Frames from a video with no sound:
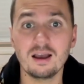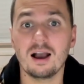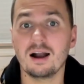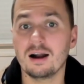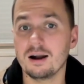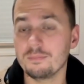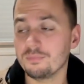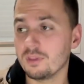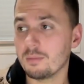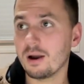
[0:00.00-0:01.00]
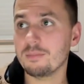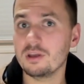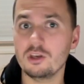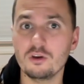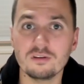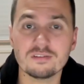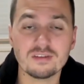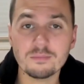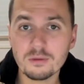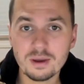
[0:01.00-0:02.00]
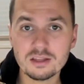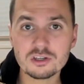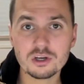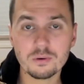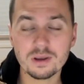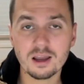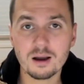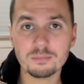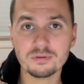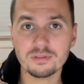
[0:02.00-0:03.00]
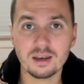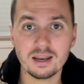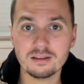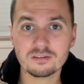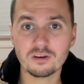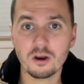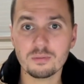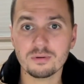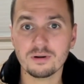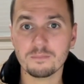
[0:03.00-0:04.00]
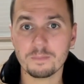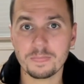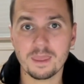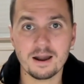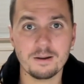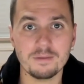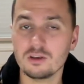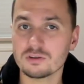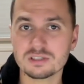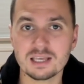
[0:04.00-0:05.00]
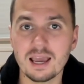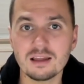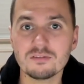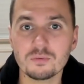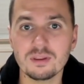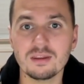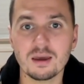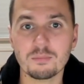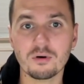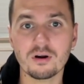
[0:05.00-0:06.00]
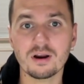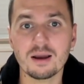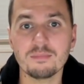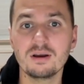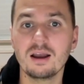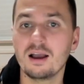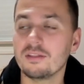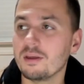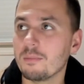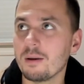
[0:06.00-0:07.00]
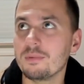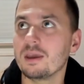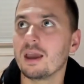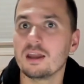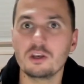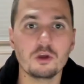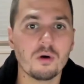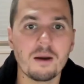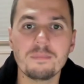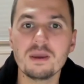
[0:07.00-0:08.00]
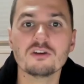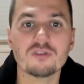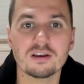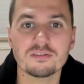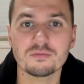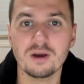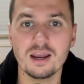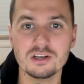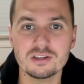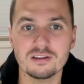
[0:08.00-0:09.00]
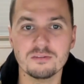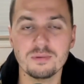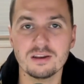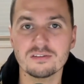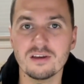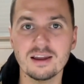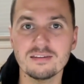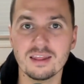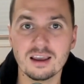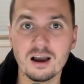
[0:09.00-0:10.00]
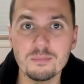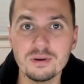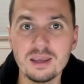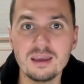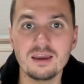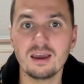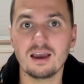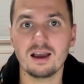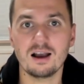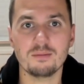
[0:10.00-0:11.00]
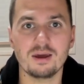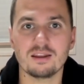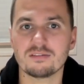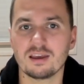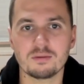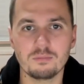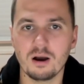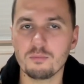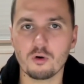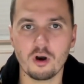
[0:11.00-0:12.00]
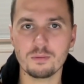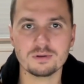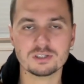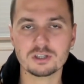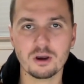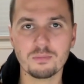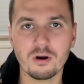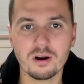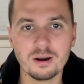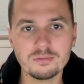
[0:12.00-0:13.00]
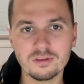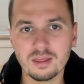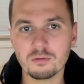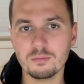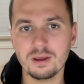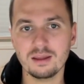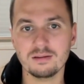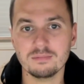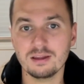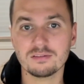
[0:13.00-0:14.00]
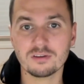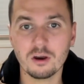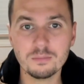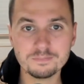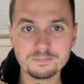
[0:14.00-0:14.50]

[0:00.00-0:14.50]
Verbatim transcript: Um, there might be new subdomains showing up that are in scope um, in your scans within that program, there might be a new IP address range that's been assigned to that company, um, and it's like a more open scope program, so that would be in scope.